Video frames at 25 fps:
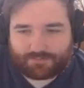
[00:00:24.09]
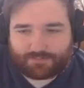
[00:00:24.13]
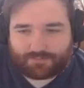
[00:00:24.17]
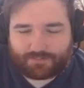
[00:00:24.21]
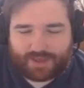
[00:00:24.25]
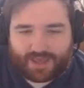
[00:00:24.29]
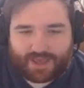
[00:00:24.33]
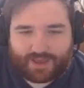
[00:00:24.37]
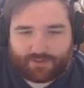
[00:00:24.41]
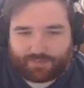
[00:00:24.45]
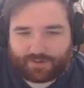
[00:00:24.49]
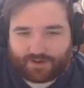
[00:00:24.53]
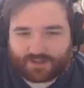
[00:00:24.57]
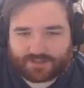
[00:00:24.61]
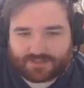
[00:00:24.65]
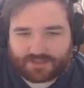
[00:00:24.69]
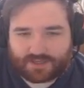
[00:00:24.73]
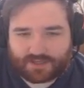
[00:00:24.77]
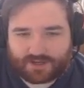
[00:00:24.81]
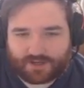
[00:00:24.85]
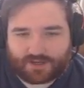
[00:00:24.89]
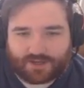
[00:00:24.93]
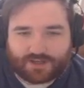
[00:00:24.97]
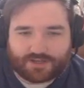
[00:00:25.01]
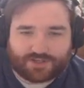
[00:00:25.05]
Bear plus
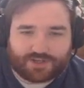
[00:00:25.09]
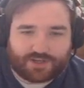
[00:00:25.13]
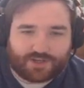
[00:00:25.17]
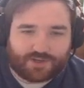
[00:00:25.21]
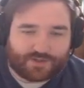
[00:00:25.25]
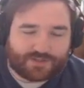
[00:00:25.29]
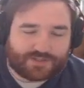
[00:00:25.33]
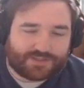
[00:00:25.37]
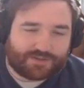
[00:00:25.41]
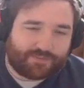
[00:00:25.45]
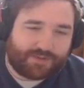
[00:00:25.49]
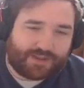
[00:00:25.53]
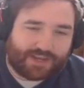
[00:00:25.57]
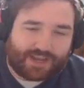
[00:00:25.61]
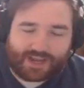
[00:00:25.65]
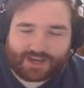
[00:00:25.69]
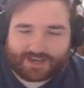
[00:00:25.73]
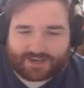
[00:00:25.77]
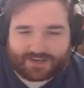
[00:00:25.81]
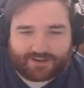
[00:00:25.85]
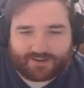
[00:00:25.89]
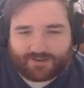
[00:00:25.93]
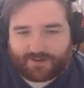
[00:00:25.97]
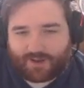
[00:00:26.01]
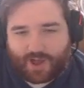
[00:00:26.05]
Kadachi or something. I
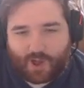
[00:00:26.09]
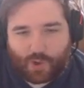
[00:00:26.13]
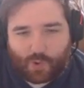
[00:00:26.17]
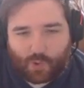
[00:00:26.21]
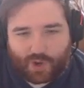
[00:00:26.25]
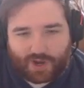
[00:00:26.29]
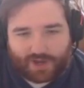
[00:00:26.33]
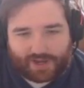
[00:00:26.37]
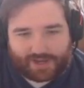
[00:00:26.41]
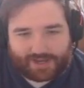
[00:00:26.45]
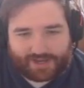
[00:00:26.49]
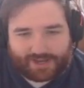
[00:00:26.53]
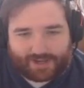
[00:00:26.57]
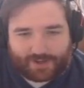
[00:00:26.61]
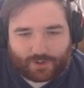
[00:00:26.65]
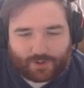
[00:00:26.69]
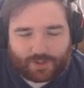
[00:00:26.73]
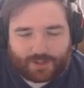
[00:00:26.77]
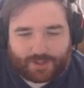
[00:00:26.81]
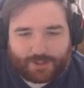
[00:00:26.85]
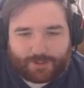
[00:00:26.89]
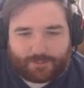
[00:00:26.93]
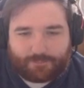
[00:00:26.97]
don't know. I'll work it out.